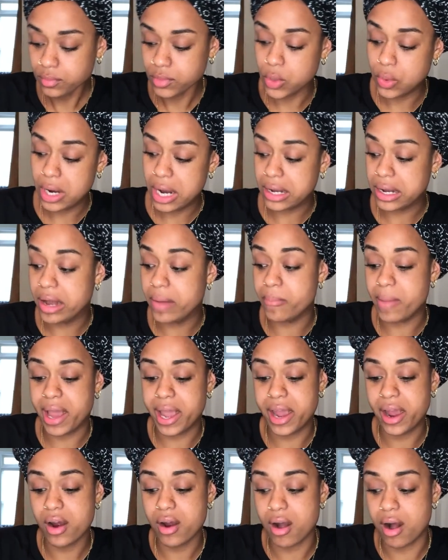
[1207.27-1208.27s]
When I cut my
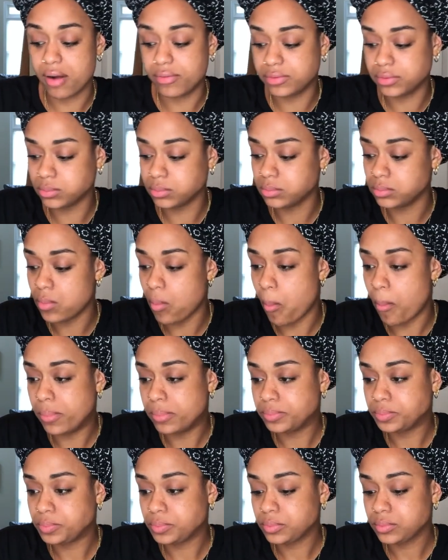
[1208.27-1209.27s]
hair off,
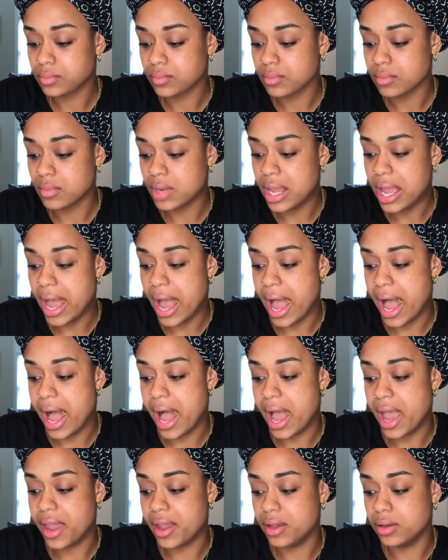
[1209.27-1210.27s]

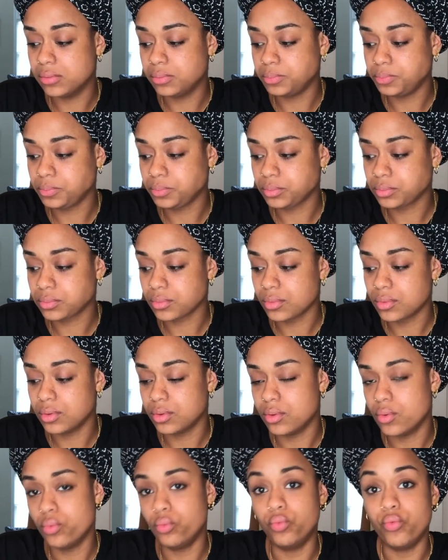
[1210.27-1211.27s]
I
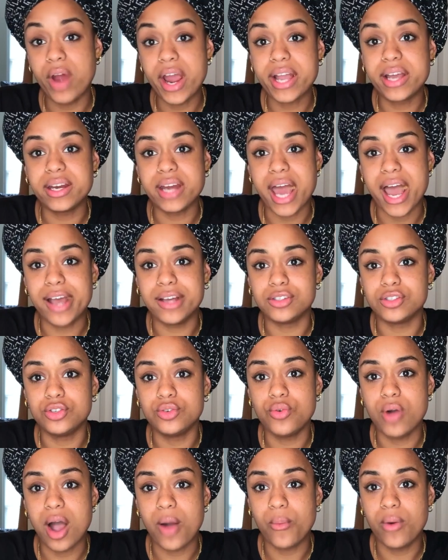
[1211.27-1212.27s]
recognized
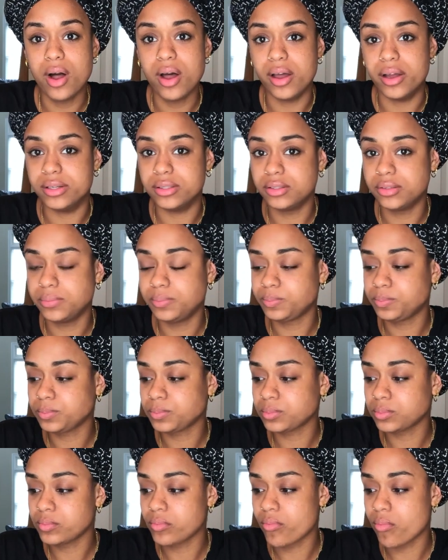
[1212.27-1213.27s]
who I was.
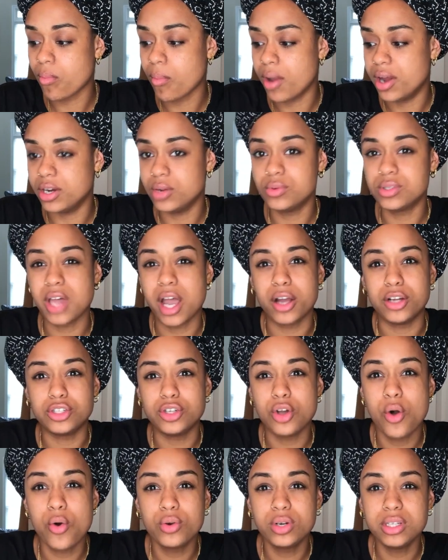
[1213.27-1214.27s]
And it was like a
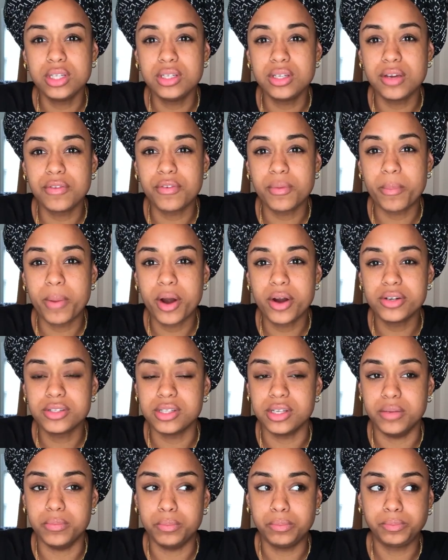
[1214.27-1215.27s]
totally different
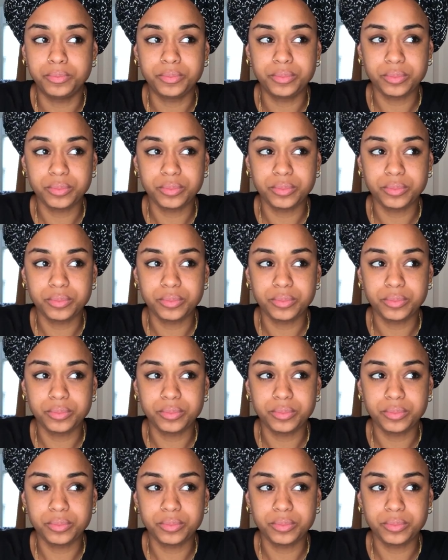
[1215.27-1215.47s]
person,